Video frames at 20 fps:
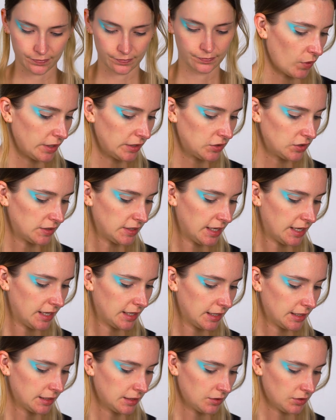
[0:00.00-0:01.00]
I'm going to
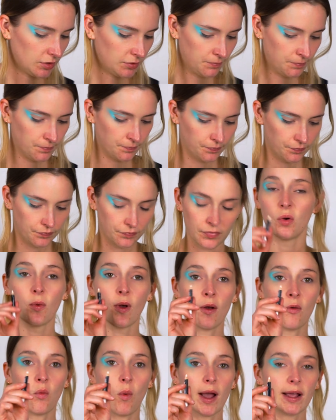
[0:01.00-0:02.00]
take
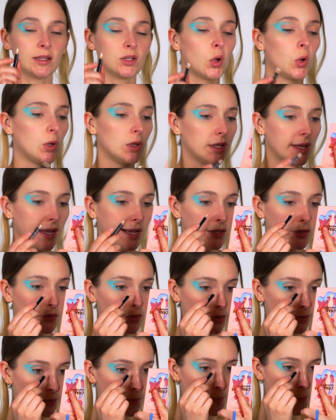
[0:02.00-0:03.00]
some white kohl
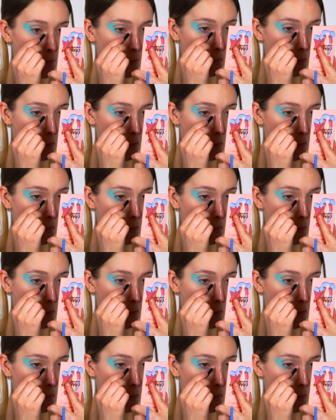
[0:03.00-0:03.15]
liner,